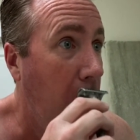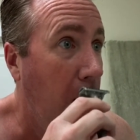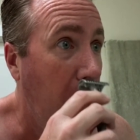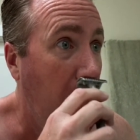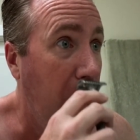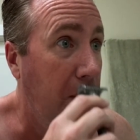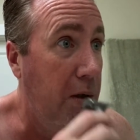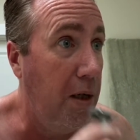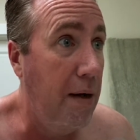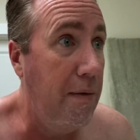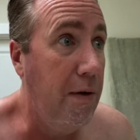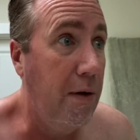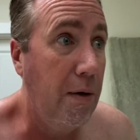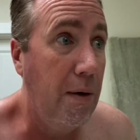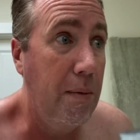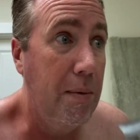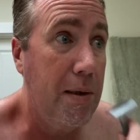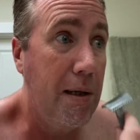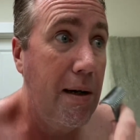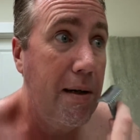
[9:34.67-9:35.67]
of shaving
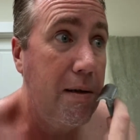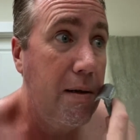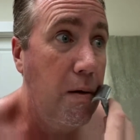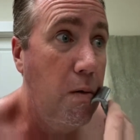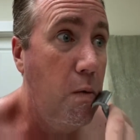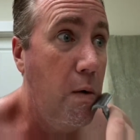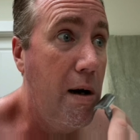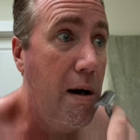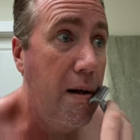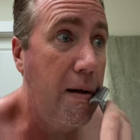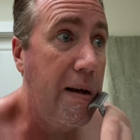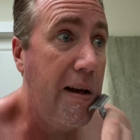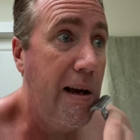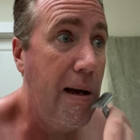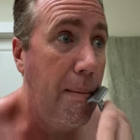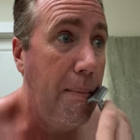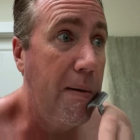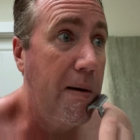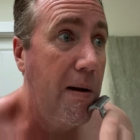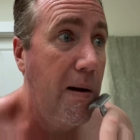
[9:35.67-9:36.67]
cream is actually well
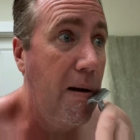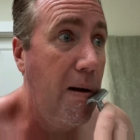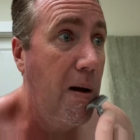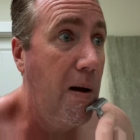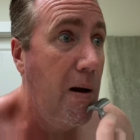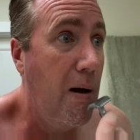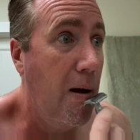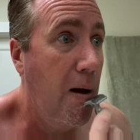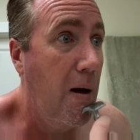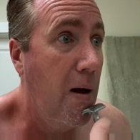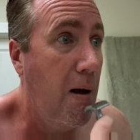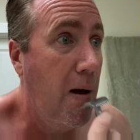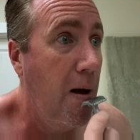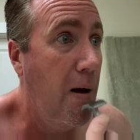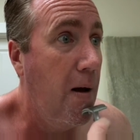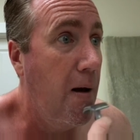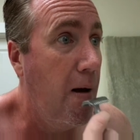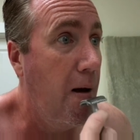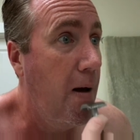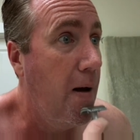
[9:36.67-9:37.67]
kept.
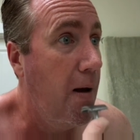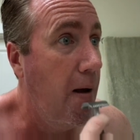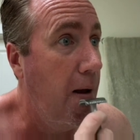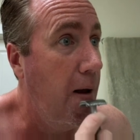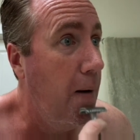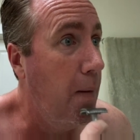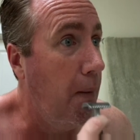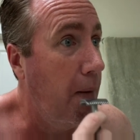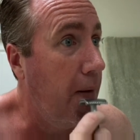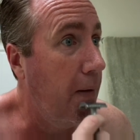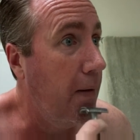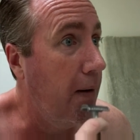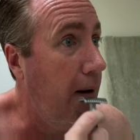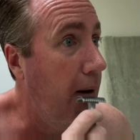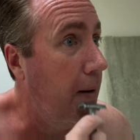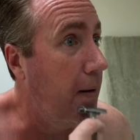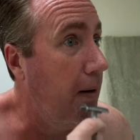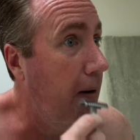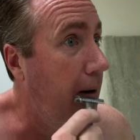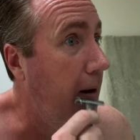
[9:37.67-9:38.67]
It wasn't
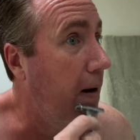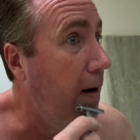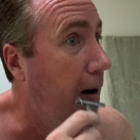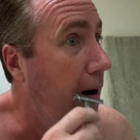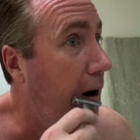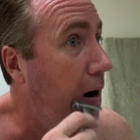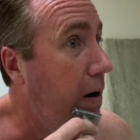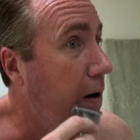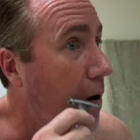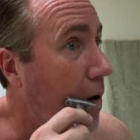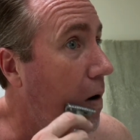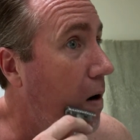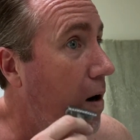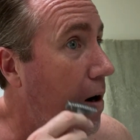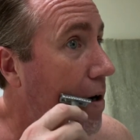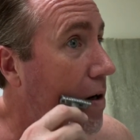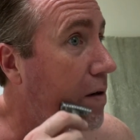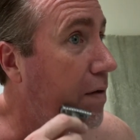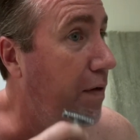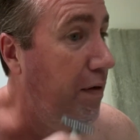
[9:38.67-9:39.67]
kept in like a hot
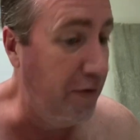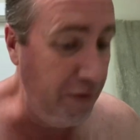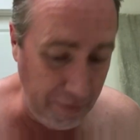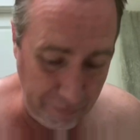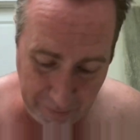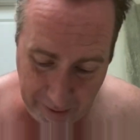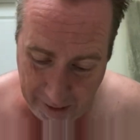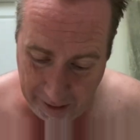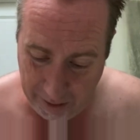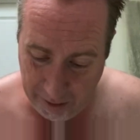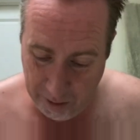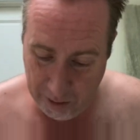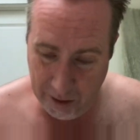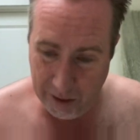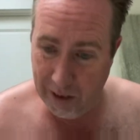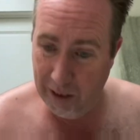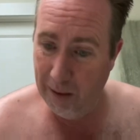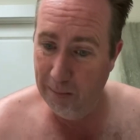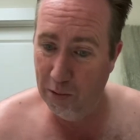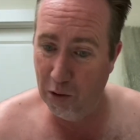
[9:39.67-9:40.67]
garage for 50 years. It
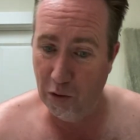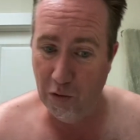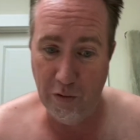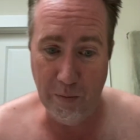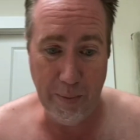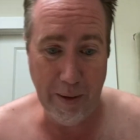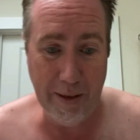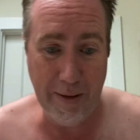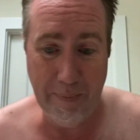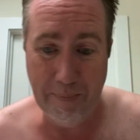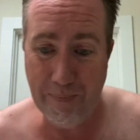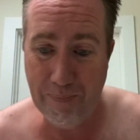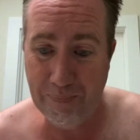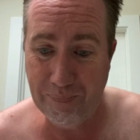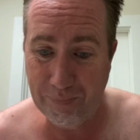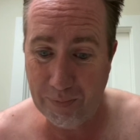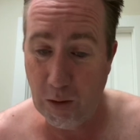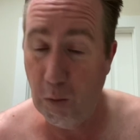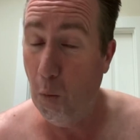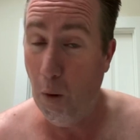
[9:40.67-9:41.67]
seems to have been
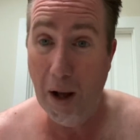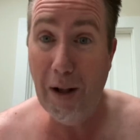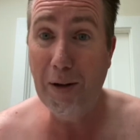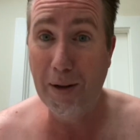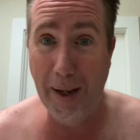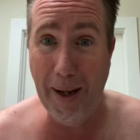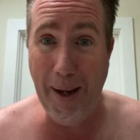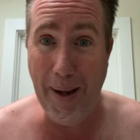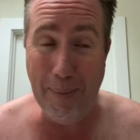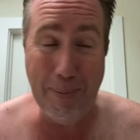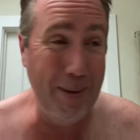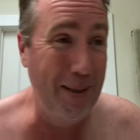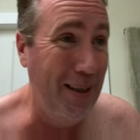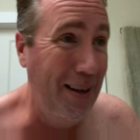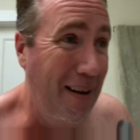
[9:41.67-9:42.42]
well kept.